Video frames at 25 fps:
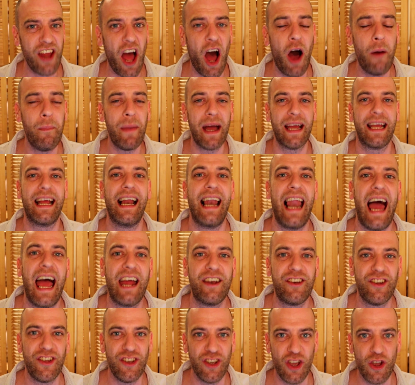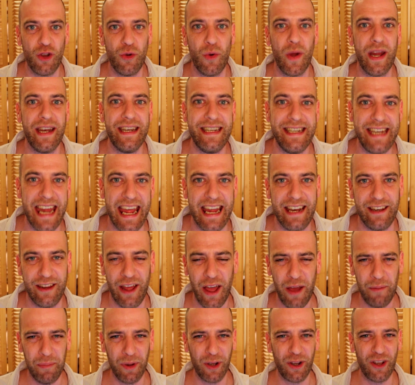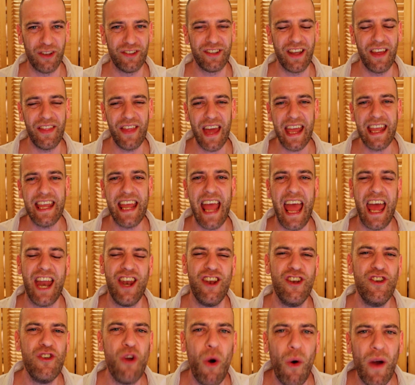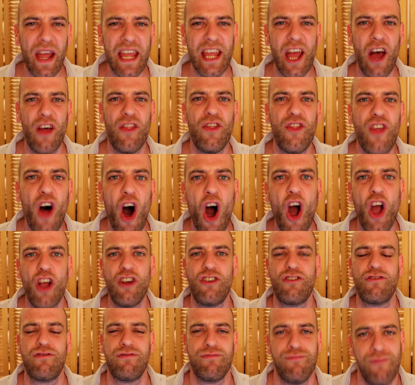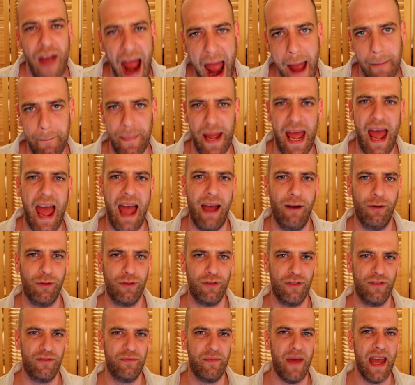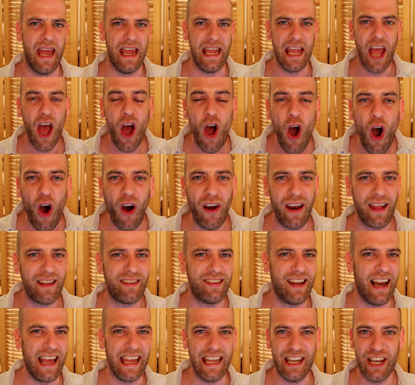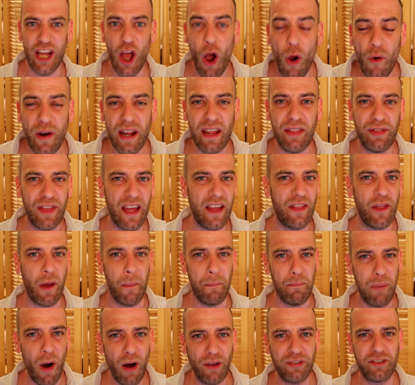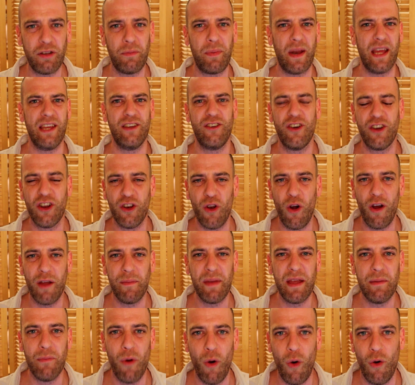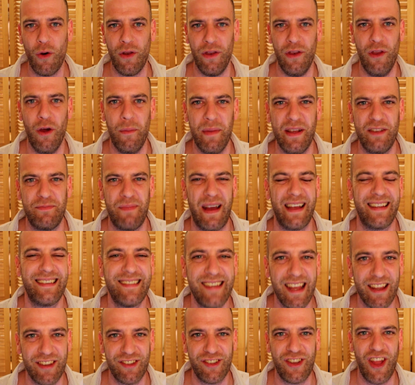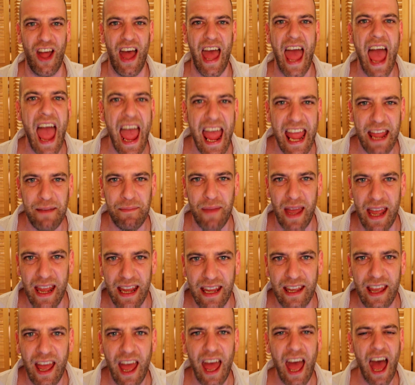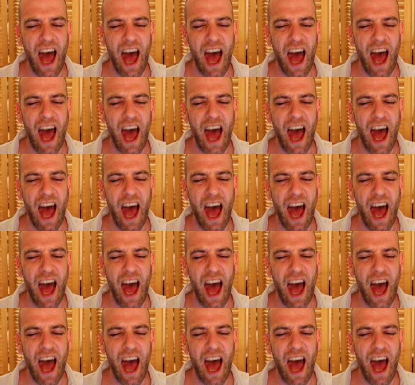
I'm glad you did, because they annoy the crap out of me. Honestly, the only thing that possibly could annoy me more than them is my sister, Amy.